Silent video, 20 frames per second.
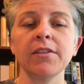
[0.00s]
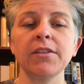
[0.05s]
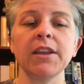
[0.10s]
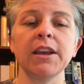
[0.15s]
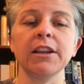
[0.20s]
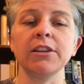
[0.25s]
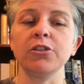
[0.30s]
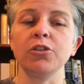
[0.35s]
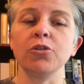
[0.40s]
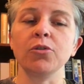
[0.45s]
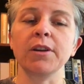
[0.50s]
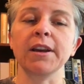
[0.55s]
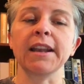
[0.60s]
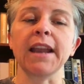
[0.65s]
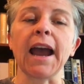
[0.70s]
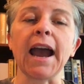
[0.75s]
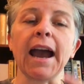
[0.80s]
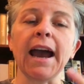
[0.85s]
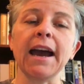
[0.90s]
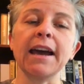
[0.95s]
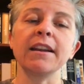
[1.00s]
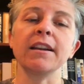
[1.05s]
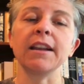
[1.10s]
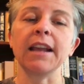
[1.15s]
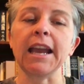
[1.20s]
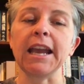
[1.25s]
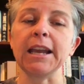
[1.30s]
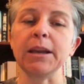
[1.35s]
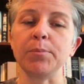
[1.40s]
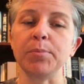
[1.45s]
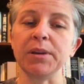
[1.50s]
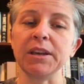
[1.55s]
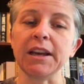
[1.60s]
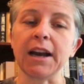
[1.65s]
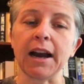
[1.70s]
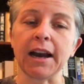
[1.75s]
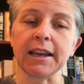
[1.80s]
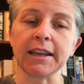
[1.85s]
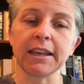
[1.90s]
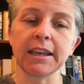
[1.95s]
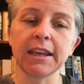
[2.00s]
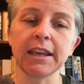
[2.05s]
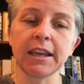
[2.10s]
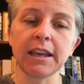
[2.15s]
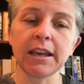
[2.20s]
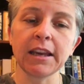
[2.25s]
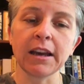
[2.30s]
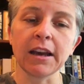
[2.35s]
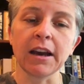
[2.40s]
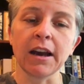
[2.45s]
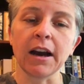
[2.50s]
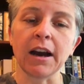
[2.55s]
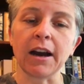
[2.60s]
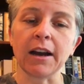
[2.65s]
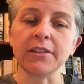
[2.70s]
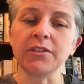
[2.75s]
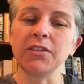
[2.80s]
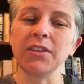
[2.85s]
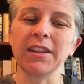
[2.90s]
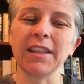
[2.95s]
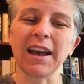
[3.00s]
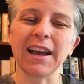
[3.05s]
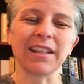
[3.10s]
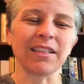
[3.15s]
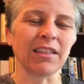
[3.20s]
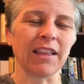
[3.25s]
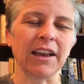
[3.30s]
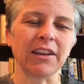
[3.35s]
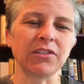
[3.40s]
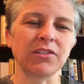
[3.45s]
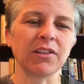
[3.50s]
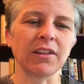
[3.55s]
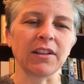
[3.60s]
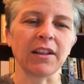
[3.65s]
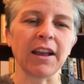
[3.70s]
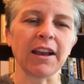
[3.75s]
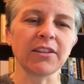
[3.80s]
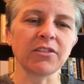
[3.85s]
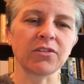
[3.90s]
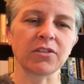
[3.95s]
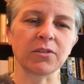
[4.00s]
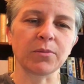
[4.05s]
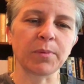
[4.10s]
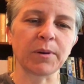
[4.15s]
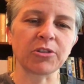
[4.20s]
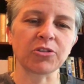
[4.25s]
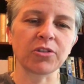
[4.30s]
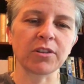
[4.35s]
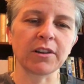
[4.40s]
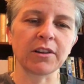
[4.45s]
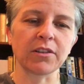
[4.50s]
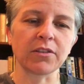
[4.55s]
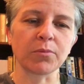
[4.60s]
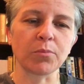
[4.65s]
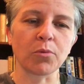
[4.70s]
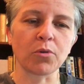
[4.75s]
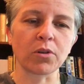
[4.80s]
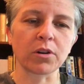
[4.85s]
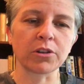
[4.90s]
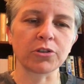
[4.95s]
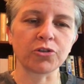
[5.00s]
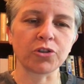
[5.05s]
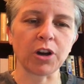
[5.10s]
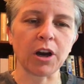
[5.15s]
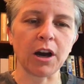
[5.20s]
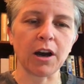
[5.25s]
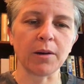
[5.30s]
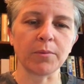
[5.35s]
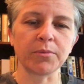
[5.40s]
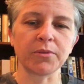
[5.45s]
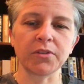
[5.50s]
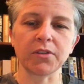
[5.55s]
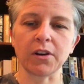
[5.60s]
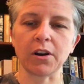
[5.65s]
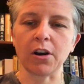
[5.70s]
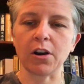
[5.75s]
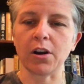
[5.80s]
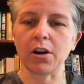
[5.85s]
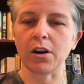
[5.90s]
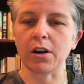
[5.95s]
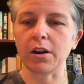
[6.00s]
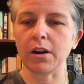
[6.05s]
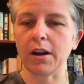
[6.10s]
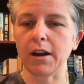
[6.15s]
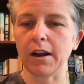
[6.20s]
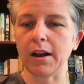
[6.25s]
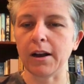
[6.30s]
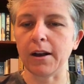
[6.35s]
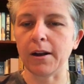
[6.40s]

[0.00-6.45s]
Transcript: then you can add an API key. I see that less and less, especially as more jobs are,